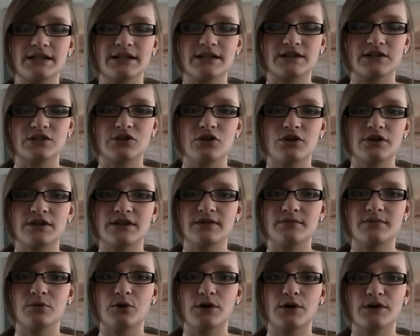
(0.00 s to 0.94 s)
it's not
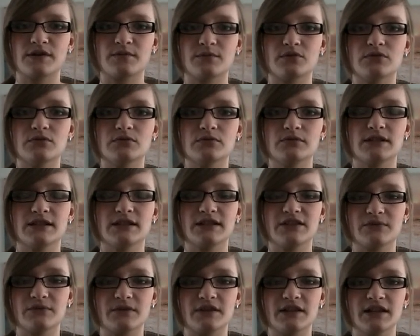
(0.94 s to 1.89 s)
impossible to
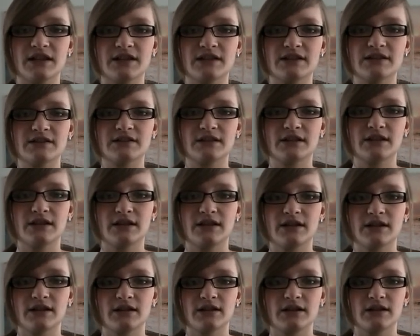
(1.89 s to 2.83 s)
live with it.
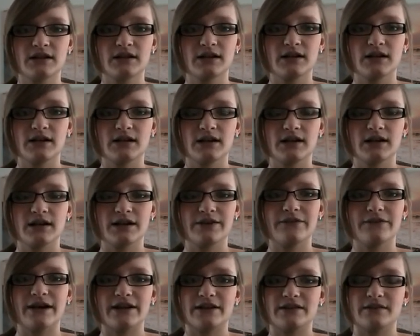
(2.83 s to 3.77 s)

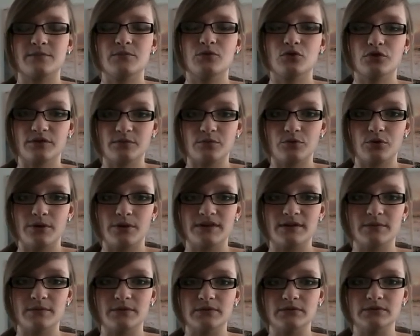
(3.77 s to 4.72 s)
In fact, it's more than
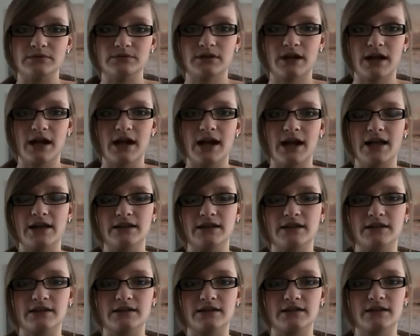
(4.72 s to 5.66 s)
possible,
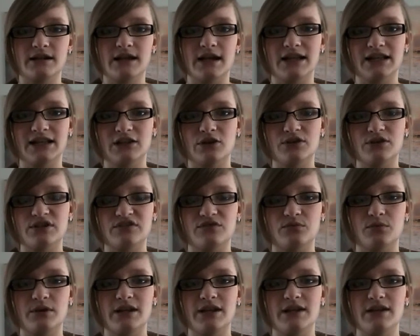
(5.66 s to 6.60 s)
and in a lot
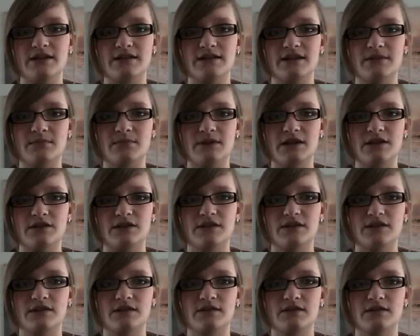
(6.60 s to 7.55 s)
of ways it
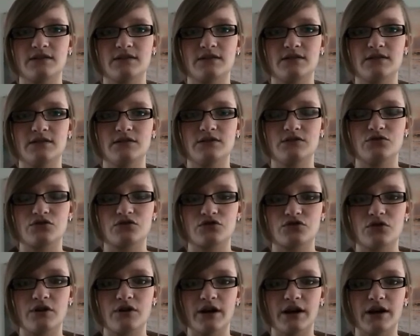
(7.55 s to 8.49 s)
makes you
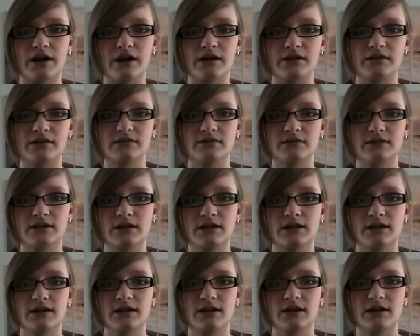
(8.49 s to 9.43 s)
stronger,
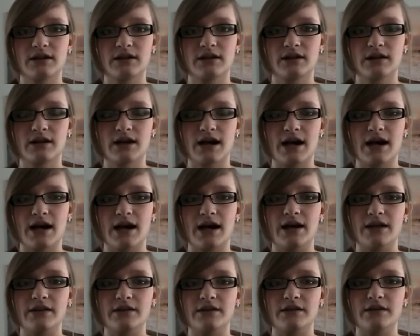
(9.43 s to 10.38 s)

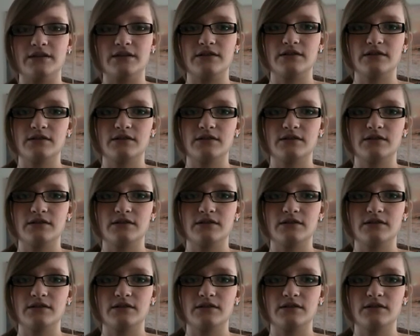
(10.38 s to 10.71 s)
and